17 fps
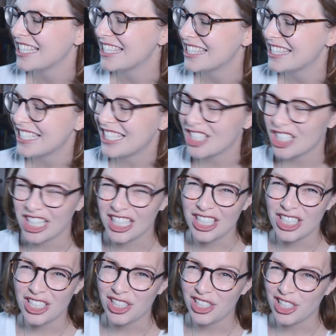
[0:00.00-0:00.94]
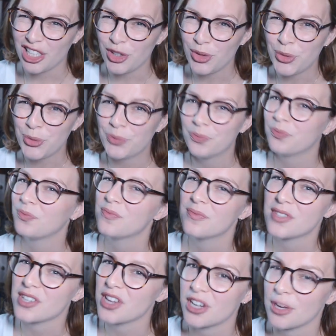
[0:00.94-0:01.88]
Cixin Liu.
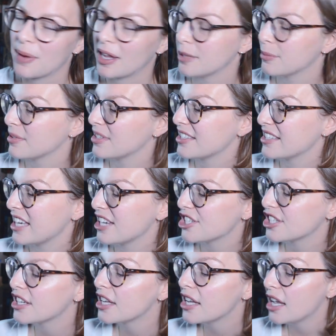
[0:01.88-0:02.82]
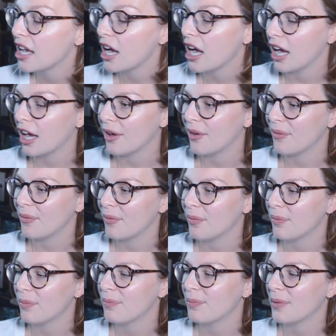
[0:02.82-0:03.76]
Don't know about the pronunciation.
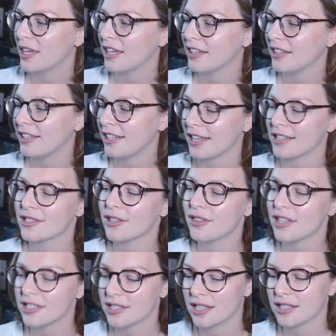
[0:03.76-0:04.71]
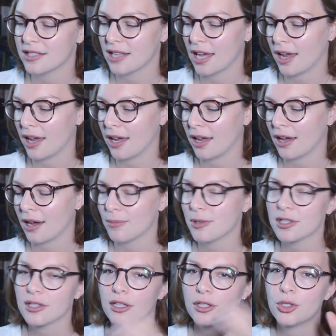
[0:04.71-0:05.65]
But yeah, so this is a, I'm
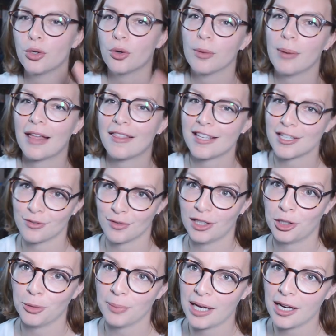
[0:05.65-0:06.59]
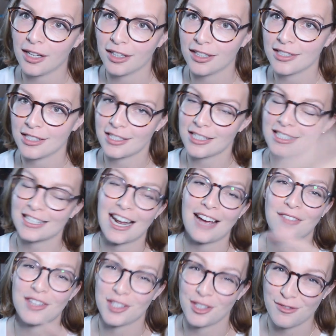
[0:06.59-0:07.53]
just gonna talk about this for a little bit because it doesn't
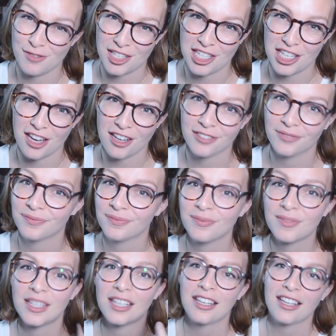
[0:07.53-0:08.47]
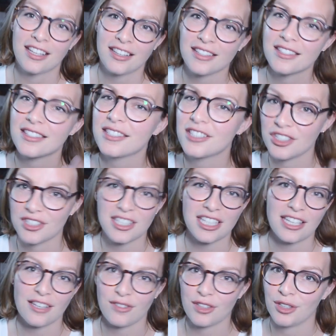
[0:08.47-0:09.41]
have its own video. Just to
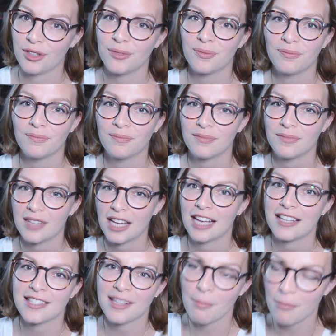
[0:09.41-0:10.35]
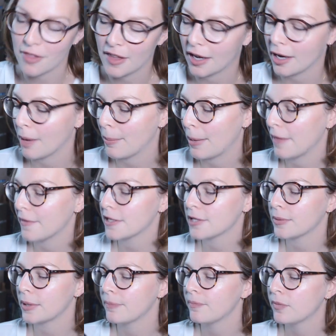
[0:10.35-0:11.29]
give you something about
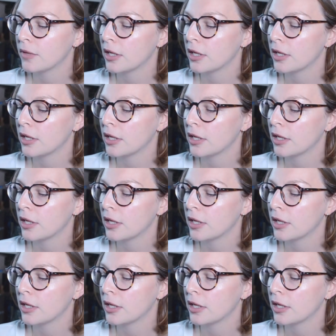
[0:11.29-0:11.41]
this one.